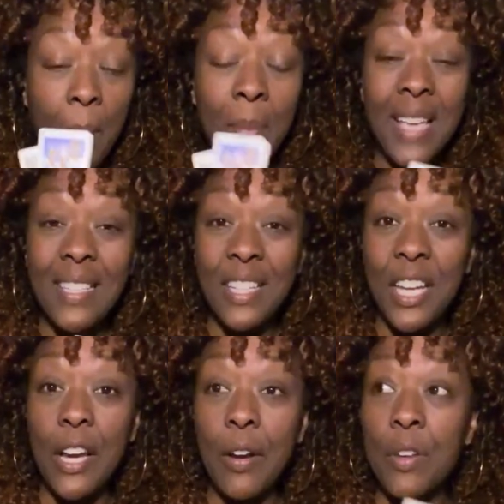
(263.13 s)

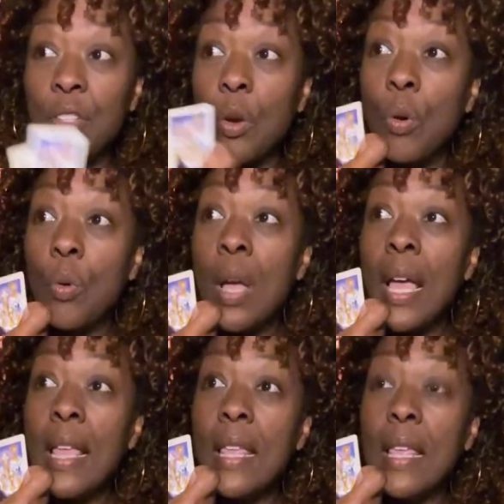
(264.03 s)
message here. So
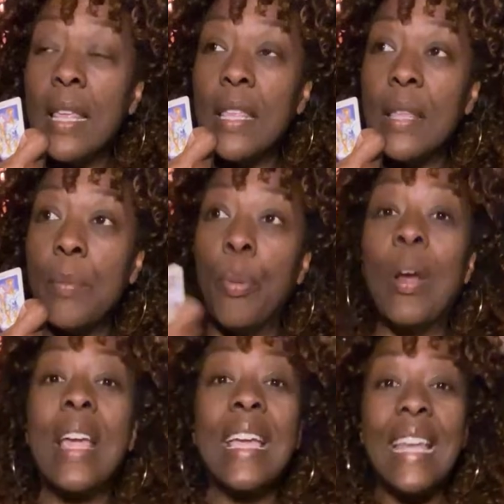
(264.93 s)

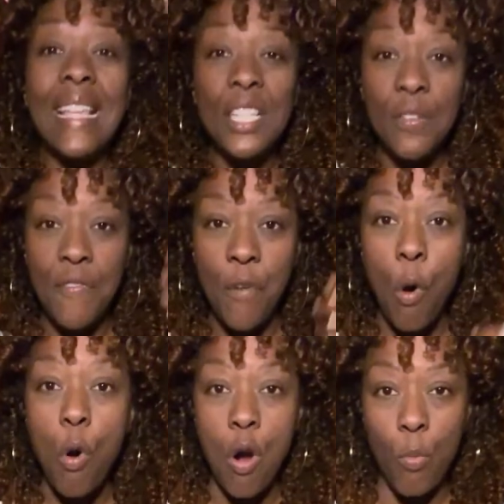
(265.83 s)
bring it into
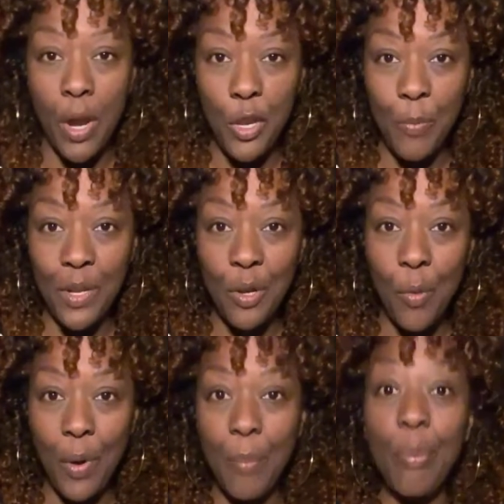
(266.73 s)
form, what you've been
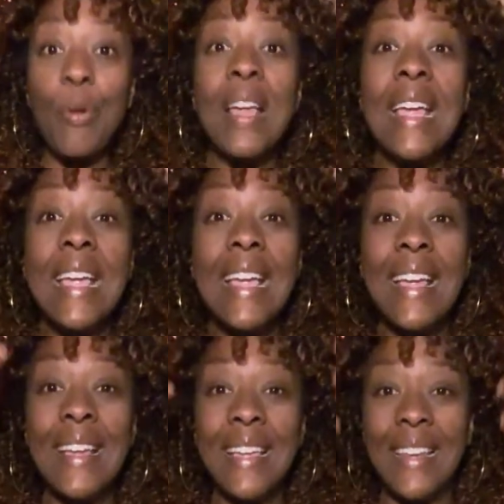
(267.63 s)
doing.
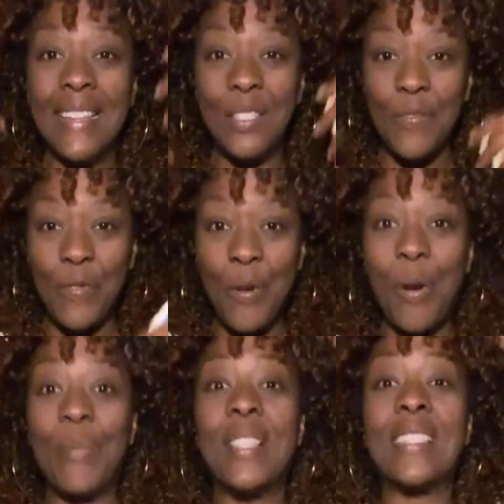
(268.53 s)
Bring it into
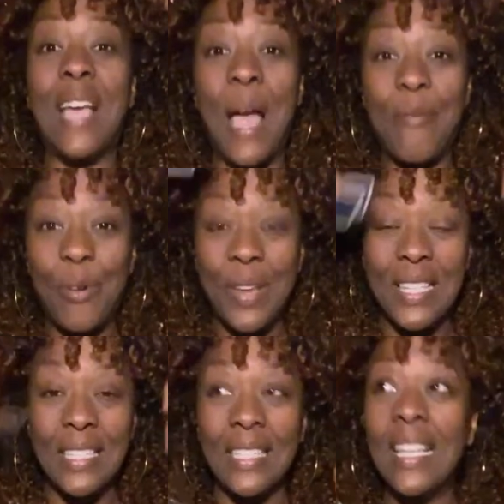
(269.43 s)
form. It's time for it
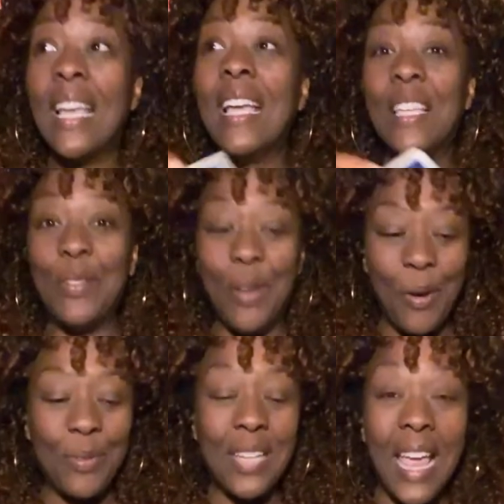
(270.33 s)
to,
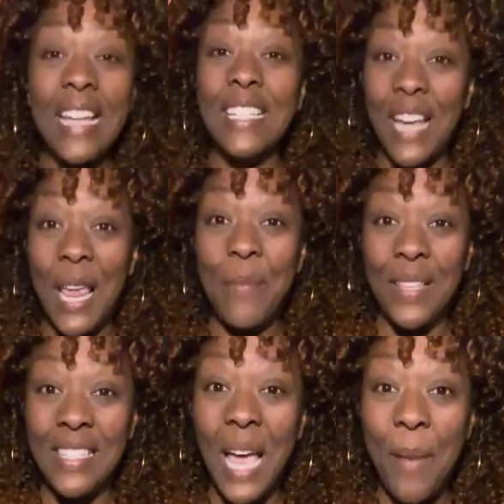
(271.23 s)
take shape.
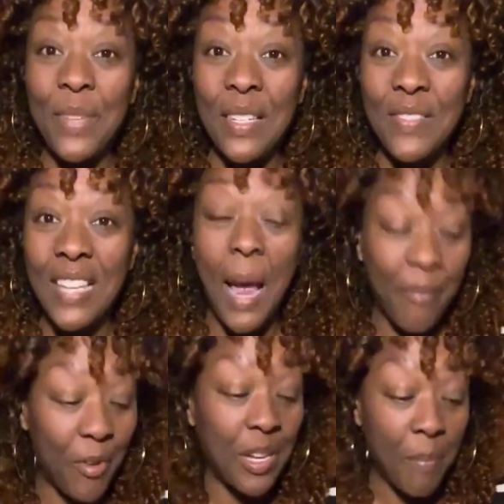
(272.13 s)
It's time
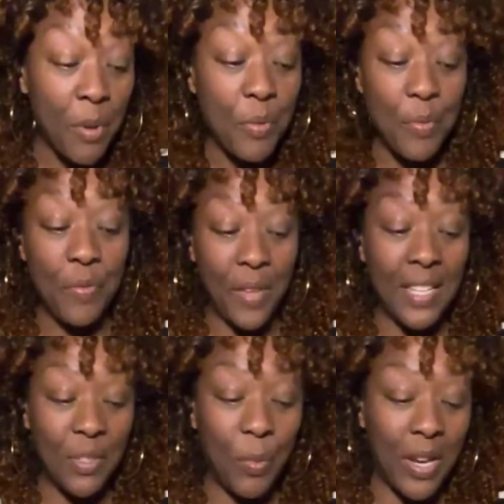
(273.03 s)
for it to move
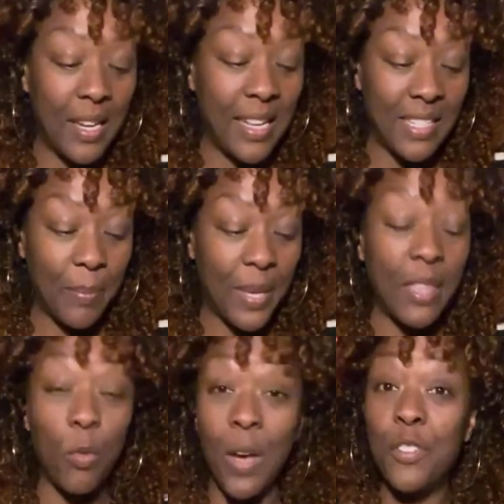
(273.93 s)
into what it needs to be.
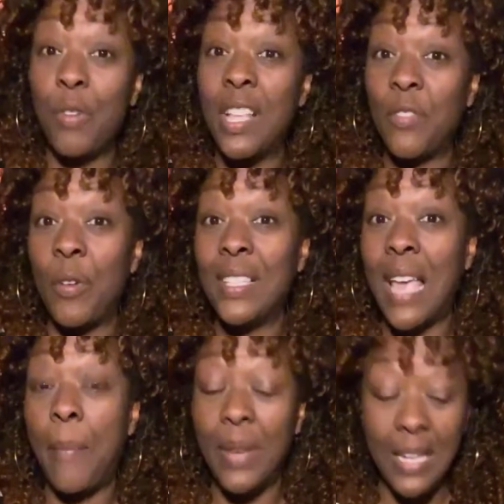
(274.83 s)
The wealth transfer is
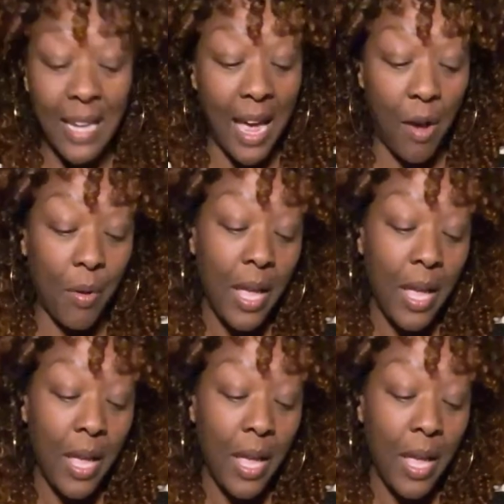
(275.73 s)
happening now.